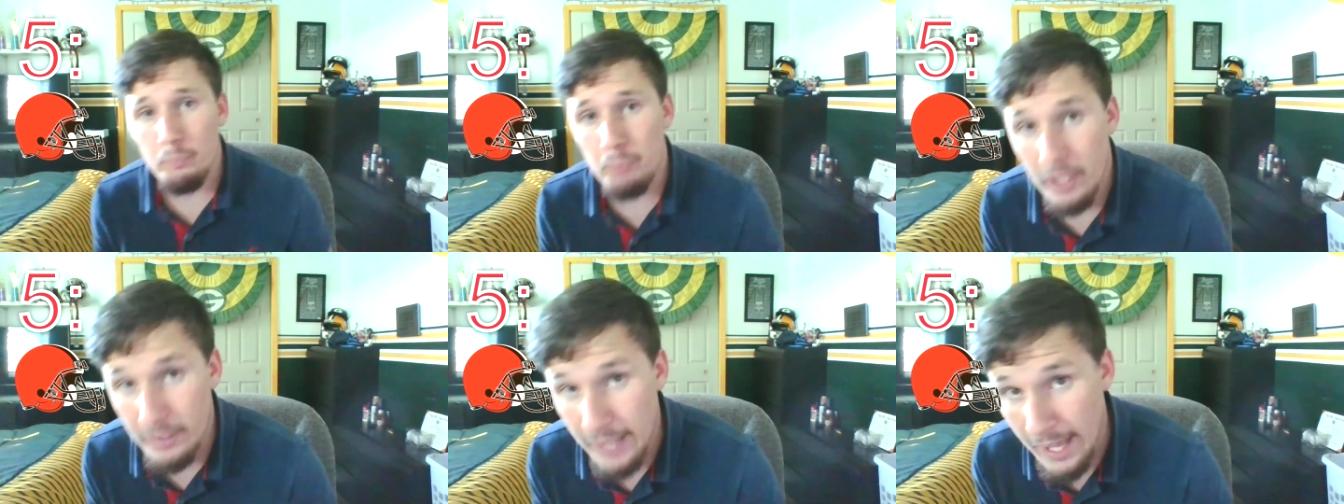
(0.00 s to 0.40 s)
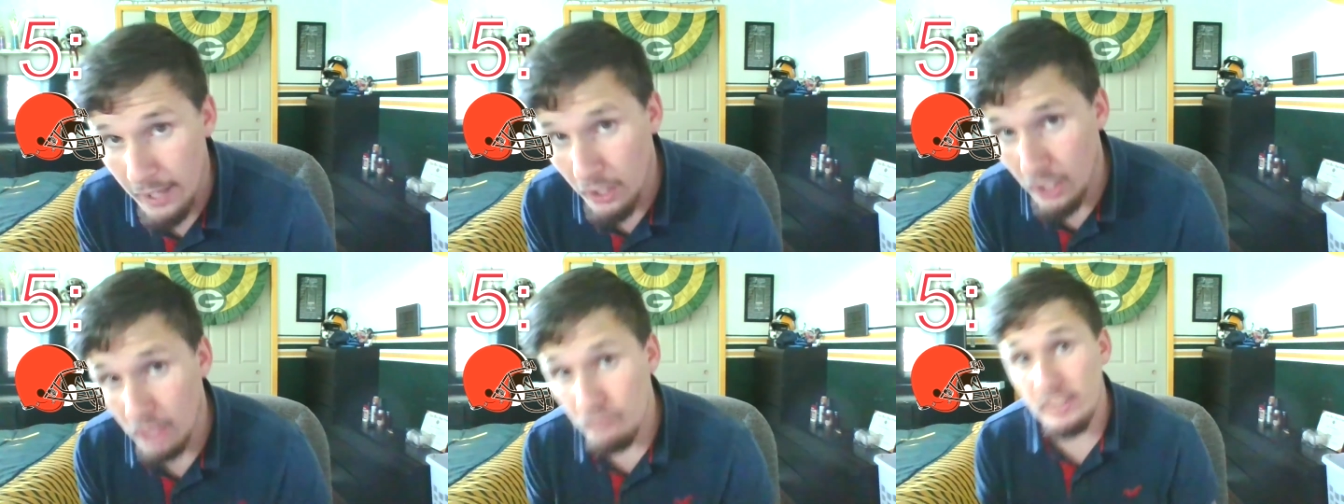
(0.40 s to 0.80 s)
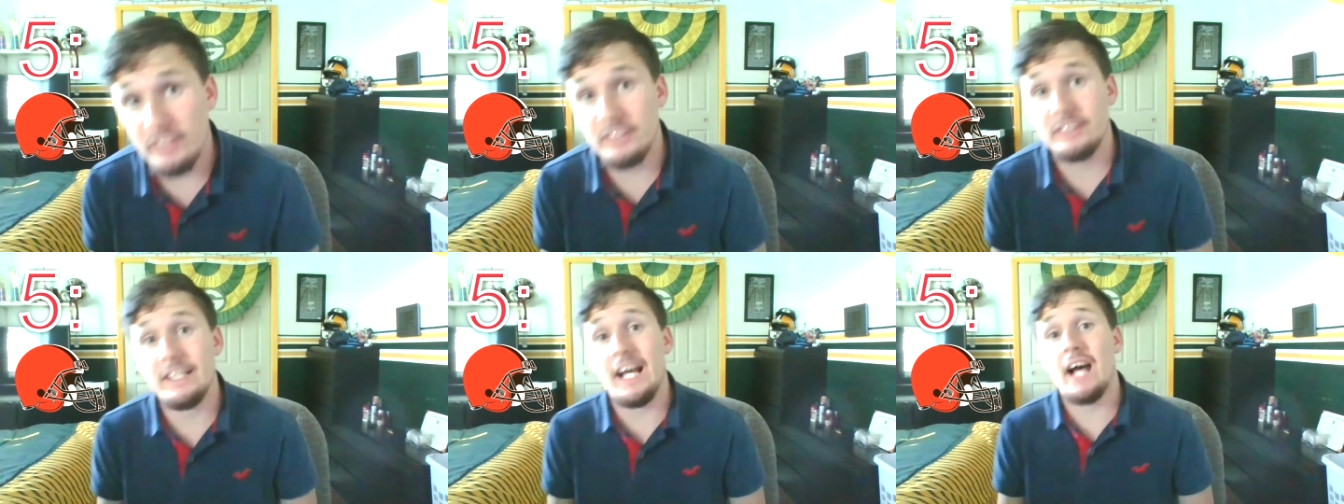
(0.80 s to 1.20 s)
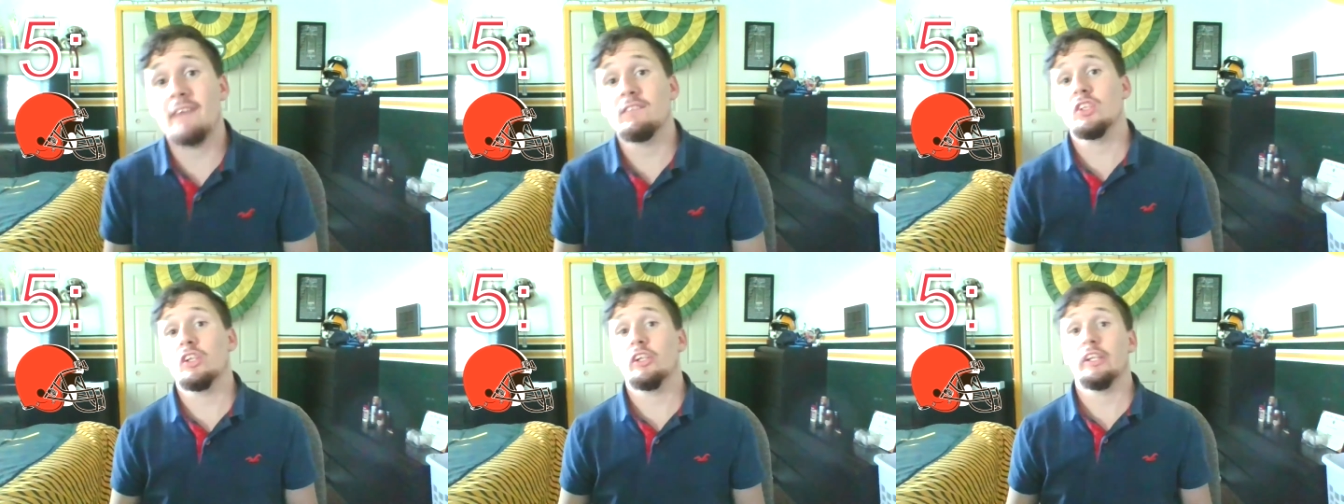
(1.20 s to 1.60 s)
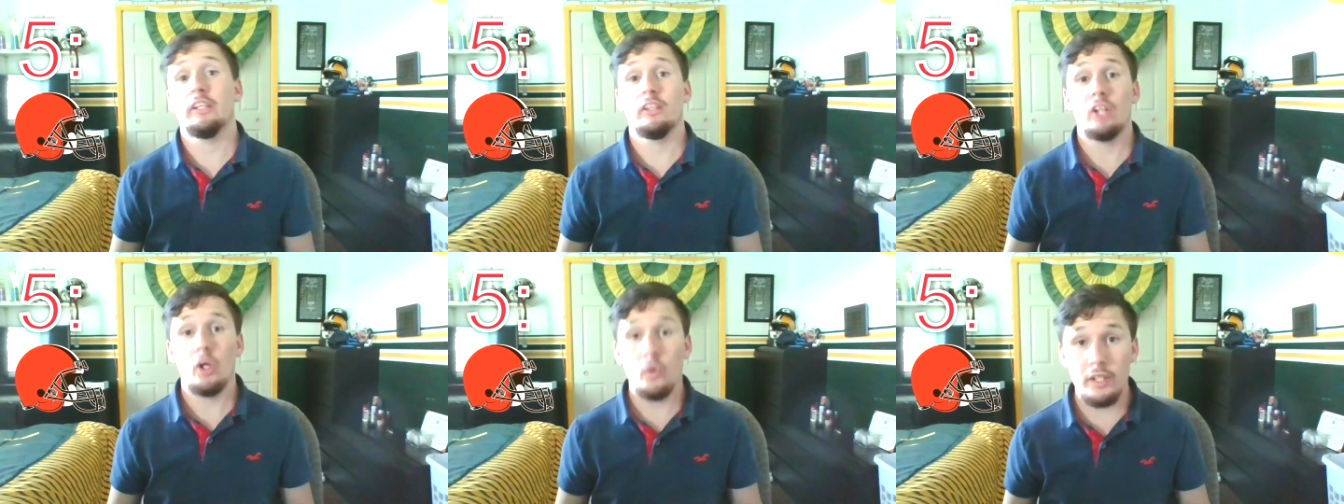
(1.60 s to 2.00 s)
But that offense is
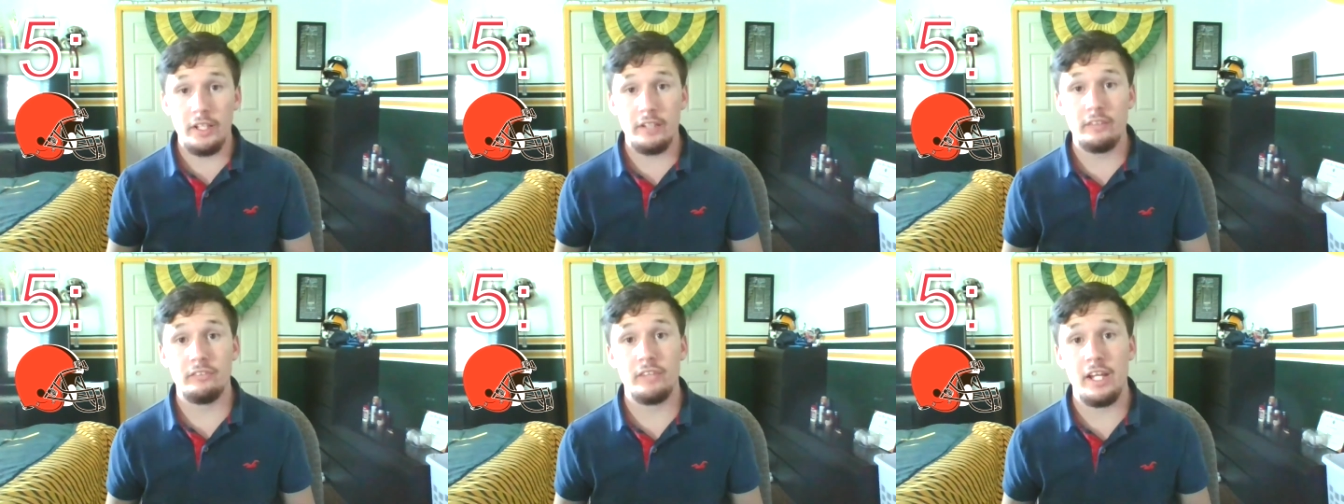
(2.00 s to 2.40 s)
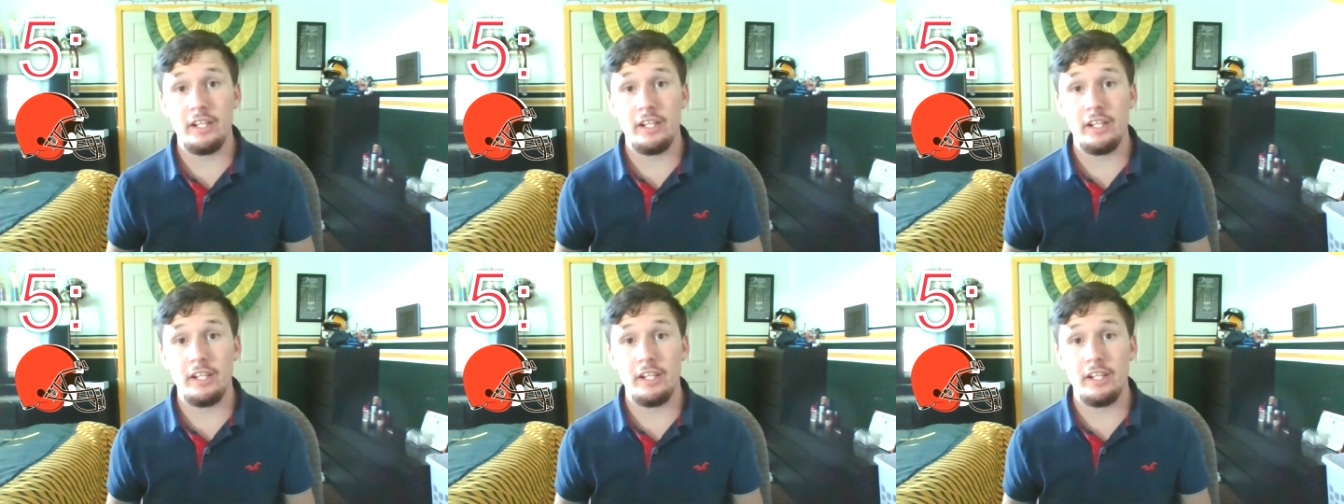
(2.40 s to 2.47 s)
absolutely loaded.